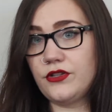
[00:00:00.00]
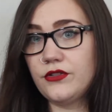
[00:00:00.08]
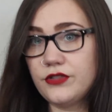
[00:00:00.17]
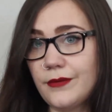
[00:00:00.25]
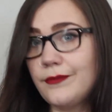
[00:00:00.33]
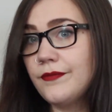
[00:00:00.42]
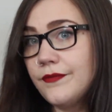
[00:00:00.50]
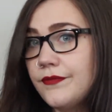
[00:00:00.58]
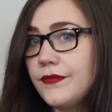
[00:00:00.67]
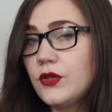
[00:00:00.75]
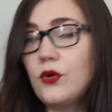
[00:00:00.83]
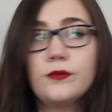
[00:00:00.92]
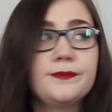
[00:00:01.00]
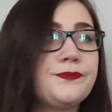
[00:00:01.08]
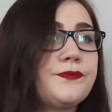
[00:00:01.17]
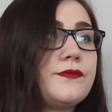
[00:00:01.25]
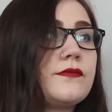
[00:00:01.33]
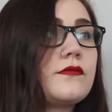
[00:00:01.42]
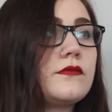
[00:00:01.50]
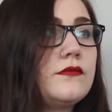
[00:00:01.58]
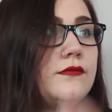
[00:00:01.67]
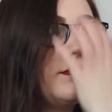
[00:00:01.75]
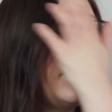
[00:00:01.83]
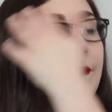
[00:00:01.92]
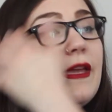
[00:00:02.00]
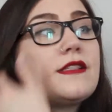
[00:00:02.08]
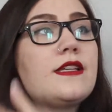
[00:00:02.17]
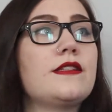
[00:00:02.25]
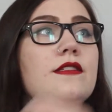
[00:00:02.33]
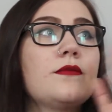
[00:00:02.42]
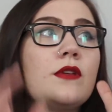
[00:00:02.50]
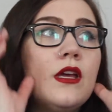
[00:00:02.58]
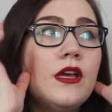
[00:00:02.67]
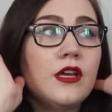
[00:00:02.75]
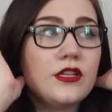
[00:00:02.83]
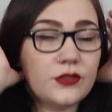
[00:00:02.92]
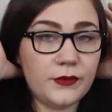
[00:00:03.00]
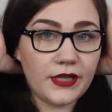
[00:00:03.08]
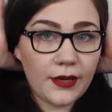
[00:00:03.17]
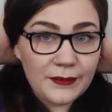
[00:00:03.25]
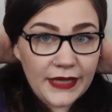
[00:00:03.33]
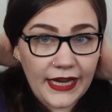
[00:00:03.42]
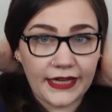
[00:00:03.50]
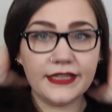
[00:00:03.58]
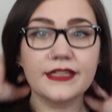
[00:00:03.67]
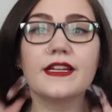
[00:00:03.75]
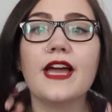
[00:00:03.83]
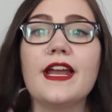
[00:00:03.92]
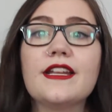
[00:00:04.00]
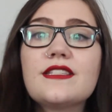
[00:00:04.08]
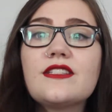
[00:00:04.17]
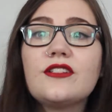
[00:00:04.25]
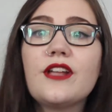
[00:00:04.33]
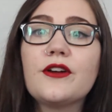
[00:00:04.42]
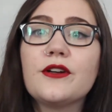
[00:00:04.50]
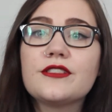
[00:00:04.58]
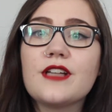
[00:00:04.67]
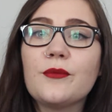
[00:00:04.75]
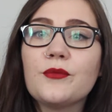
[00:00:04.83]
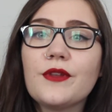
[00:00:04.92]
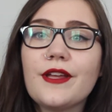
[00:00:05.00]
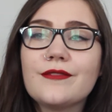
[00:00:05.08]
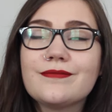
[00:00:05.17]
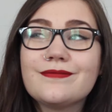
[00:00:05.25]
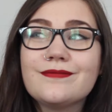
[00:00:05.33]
not hooked up. Cool. Makes sense. So we come back and it's still not hooked up. And we're like,